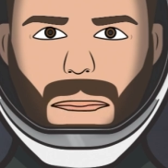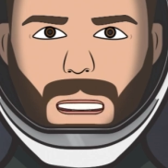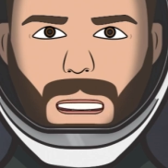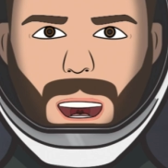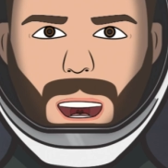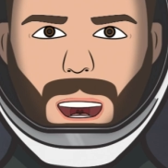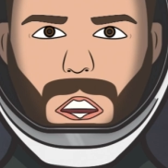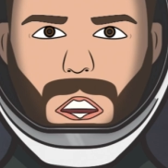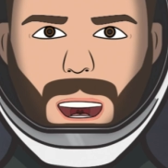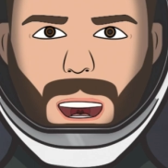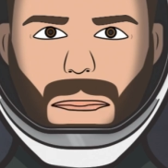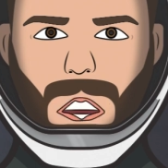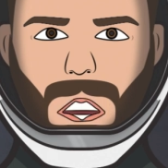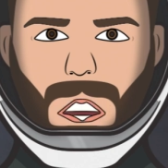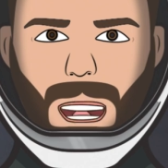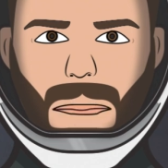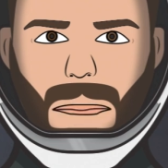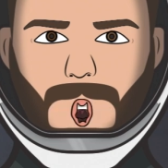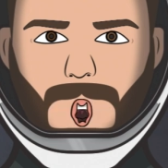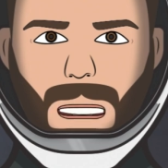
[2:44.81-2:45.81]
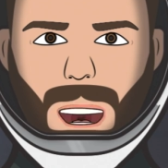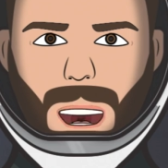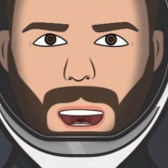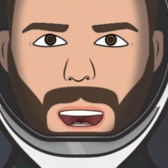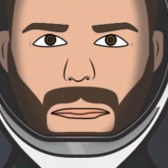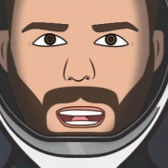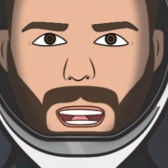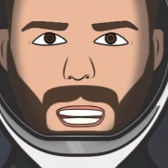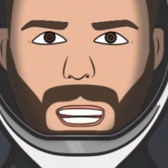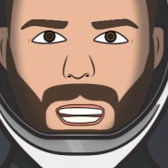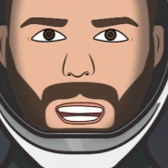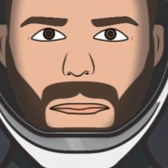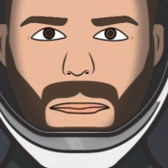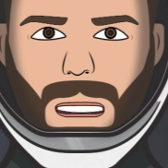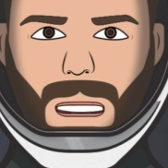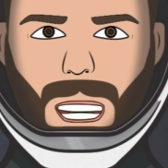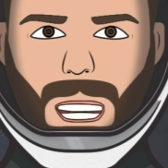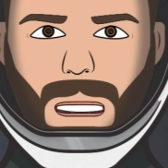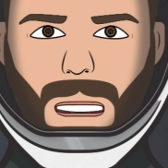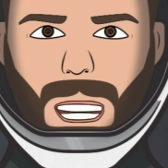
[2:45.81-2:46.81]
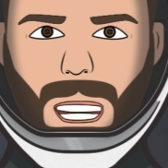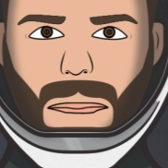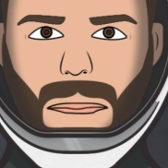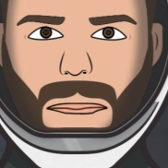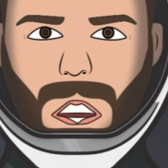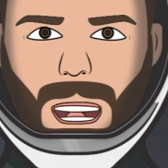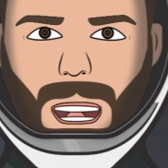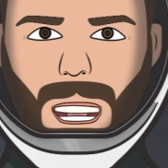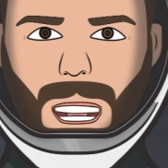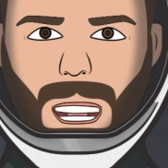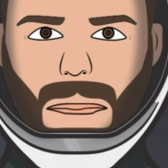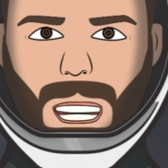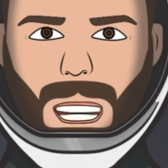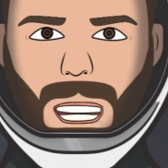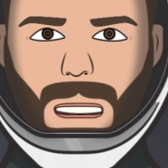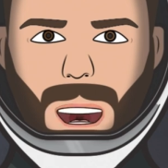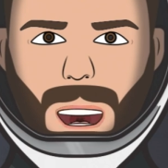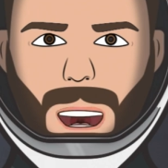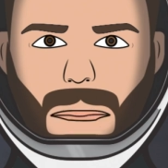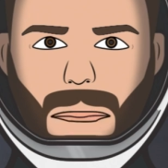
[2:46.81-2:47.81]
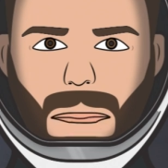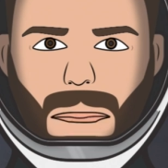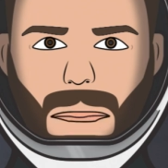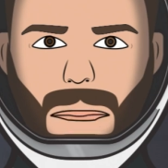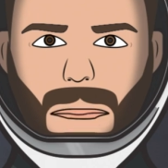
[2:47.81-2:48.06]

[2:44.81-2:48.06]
out there filming some of the content in this video too.